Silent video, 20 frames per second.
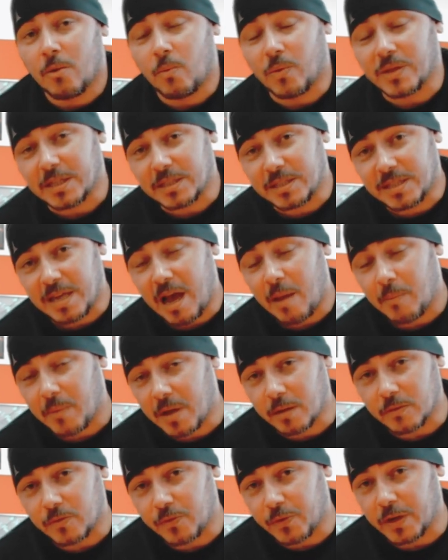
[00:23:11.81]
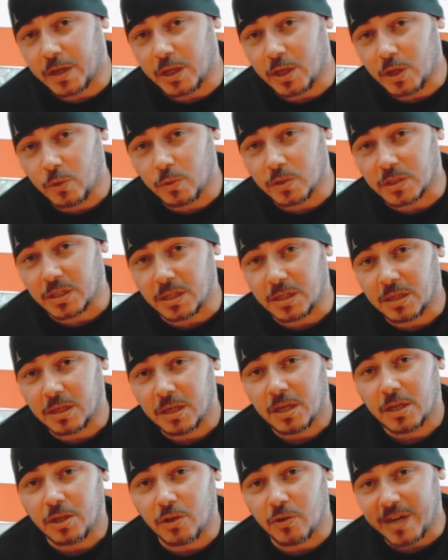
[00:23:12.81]
When the time comes for you to use it,
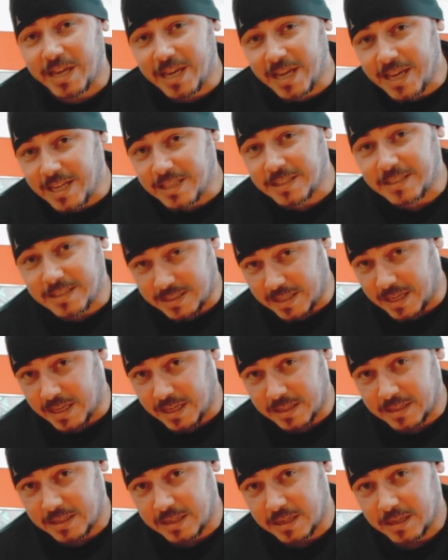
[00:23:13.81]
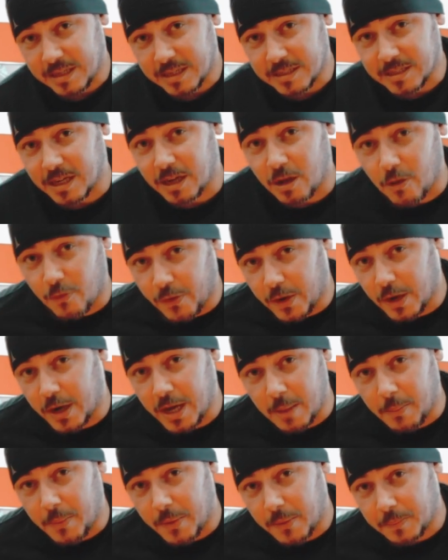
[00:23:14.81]
your instinct is going to go for your
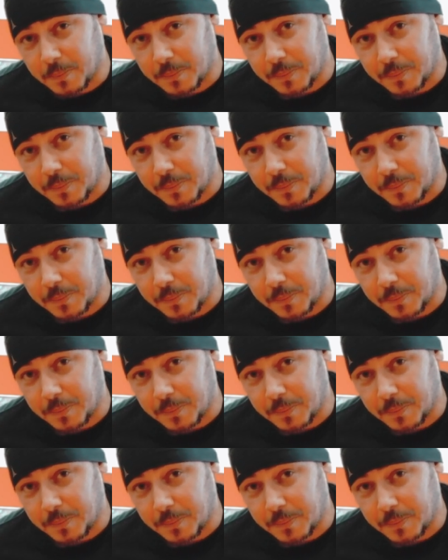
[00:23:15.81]
hip.